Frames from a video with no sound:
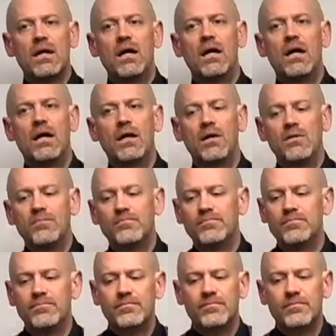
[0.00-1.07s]
um,
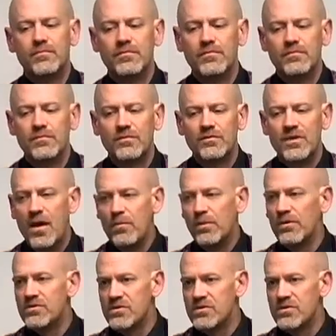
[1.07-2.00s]
temple